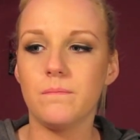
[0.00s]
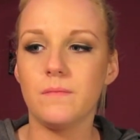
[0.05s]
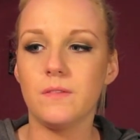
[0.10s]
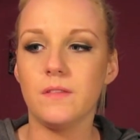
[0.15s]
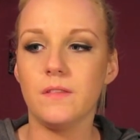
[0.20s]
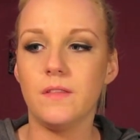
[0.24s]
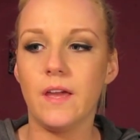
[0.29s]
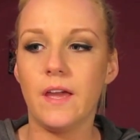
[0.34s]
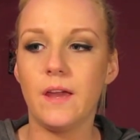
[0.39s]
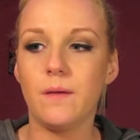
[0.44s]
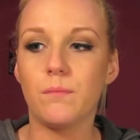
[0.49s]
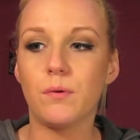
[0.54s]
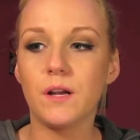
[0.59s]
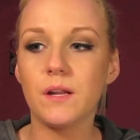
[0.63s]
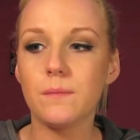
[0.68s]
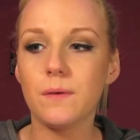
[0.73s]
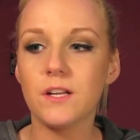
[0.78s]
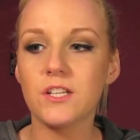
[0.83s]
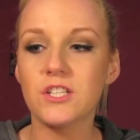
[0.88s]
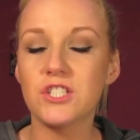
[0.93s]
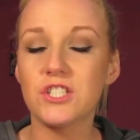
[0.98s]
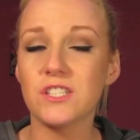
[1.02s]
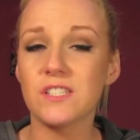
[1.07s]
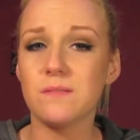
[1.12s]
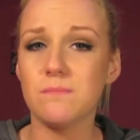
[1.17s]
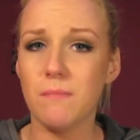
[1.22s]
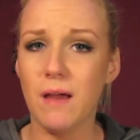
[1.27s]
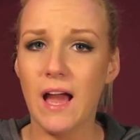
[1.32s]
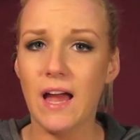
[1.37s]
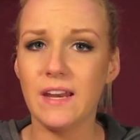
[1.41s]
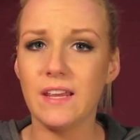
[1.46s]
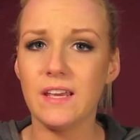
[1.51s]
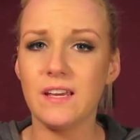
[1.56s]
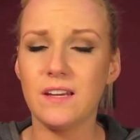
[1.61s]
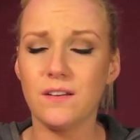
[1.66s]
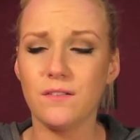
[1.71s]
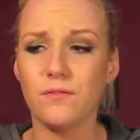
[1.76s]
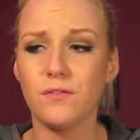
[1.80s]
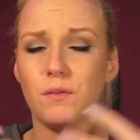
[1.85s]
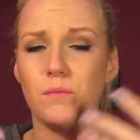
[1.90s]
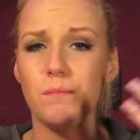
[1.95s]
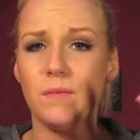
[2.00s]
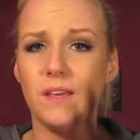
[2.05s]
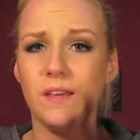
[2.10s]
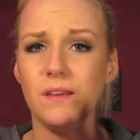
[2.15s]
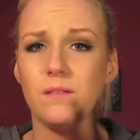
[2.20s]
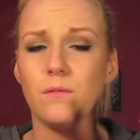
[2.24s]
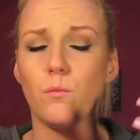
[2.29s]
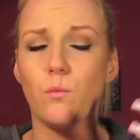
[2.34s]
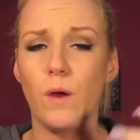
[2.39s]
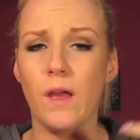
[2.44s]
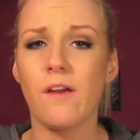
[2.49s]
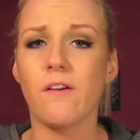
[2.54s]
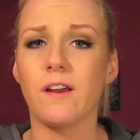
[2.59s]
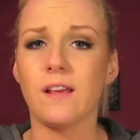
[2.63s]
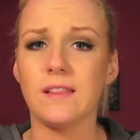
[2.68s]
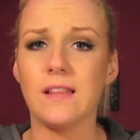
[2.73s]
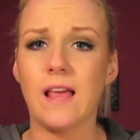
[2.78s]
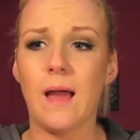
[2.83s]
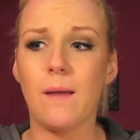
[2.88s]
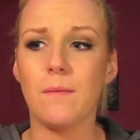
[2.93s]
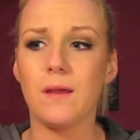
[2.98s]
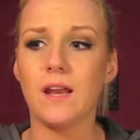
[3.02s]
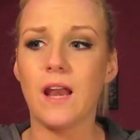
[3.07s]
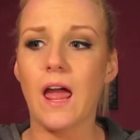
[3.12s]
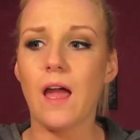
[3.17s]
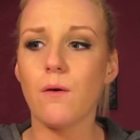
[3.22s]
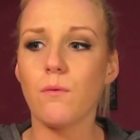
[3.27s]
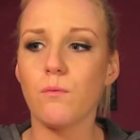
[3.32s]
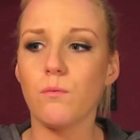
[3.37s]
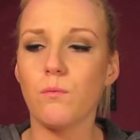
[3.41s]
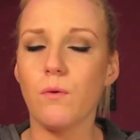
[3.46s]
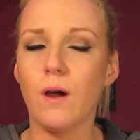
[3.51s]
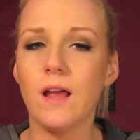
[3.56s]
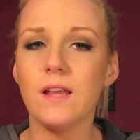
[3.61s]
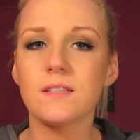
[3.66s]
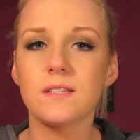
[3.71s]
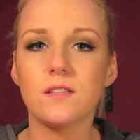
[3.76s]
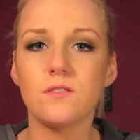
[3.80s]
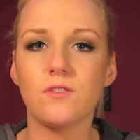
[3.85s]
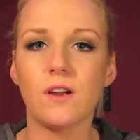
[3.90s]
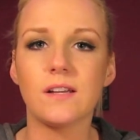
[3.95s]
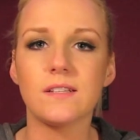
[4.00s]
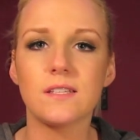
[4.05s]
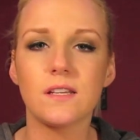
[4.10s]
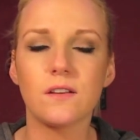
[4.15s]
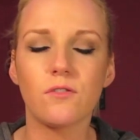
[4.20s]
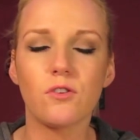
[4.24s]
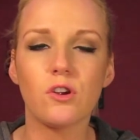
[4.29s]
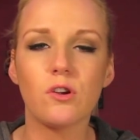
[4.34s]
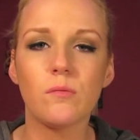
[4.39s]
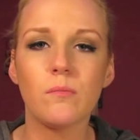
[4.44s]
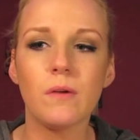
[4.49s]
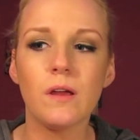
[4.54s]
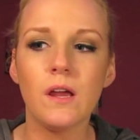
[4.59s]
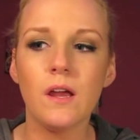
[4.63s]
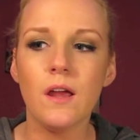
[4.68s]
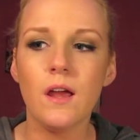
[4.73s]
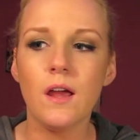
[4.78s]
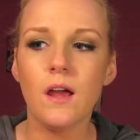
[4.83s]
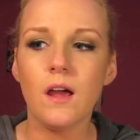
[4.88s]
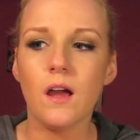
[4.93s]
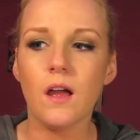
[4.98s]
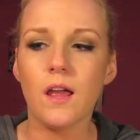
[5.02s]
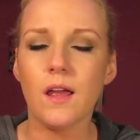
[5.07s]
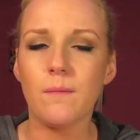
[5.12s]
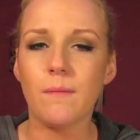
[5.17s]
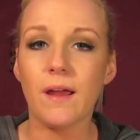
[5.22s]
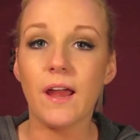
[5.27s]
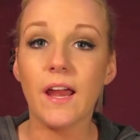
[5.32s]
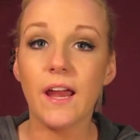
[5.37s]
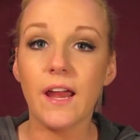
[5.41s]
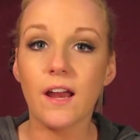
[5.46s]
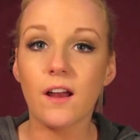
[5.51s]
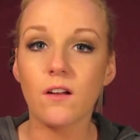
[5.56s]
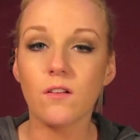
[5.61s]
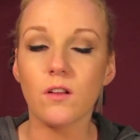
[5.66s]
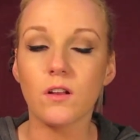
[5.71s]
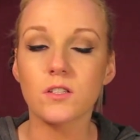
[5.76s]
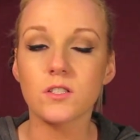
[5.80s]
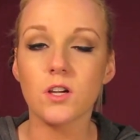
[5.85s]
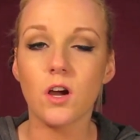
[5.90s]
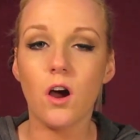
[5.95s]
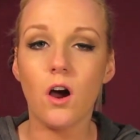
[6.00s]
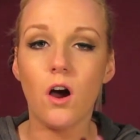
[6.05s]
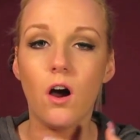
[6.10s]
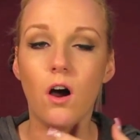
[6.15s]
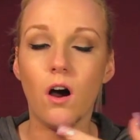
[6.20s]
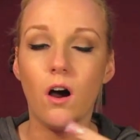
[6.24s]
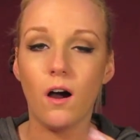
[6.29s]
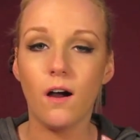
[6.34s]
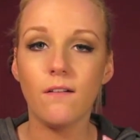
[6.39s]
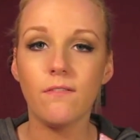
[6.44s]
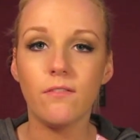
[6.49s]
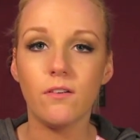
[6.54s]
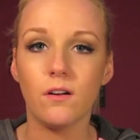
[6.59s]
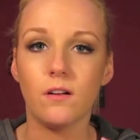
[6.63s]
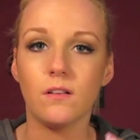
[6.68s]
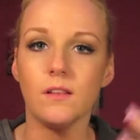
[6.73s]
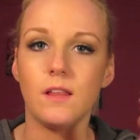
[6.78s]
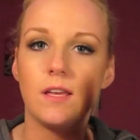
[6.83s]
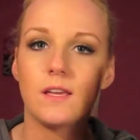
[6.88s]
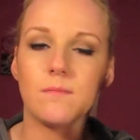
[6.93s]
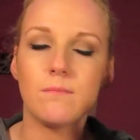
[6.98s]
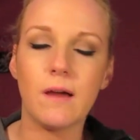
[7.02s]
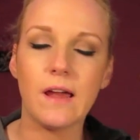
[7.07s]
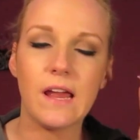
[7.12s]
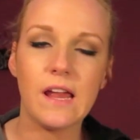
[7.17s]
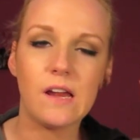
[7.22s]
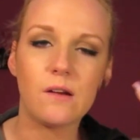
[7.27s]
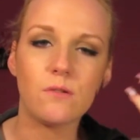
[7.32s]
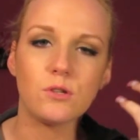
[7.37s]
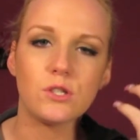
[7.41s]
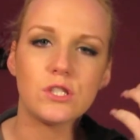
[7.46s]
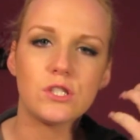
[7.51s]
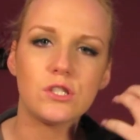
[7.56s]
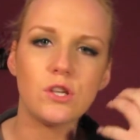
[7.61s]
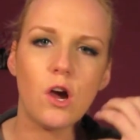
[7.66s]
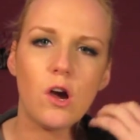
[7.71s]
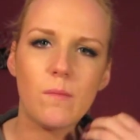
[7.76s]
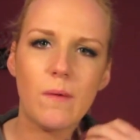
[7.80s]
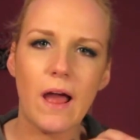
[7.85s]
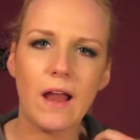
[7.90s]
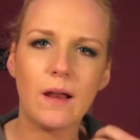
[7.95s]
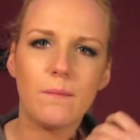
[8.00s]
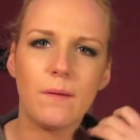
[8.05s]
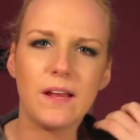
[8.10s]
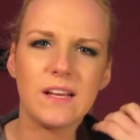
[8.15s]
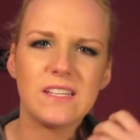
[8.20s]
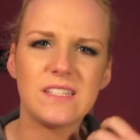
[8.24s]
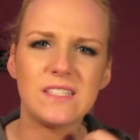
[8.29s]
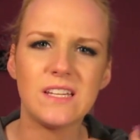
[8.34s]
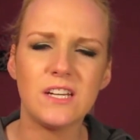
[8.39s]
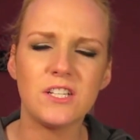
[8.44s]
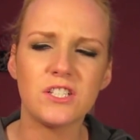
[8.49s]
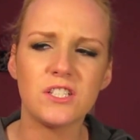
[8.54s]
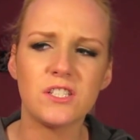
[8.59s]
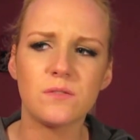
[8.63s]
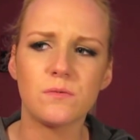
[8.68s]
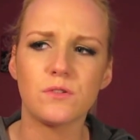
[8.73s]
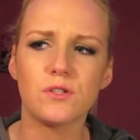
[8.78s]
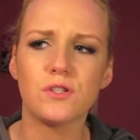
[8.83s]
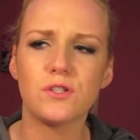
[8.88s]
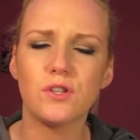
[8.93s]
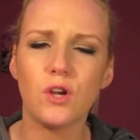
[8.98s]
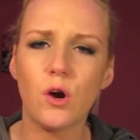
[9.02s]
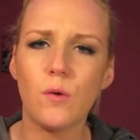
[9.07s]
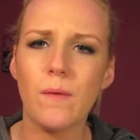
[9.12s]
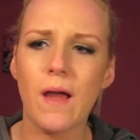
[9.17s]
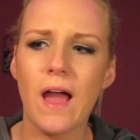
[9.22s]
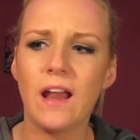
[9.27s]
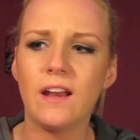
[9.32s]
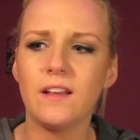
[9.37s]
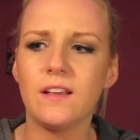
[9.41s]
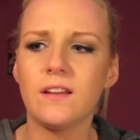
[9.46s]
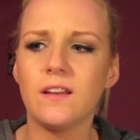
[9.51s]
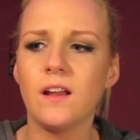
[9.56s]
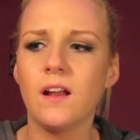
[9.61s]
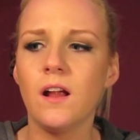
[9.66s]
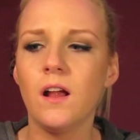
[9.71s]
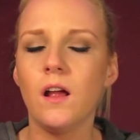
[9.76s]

they pretty much just matted from me wearing them, and I went into the dressing room and my hair looked awful. Like, my hair was so matted, my extensions were so matted,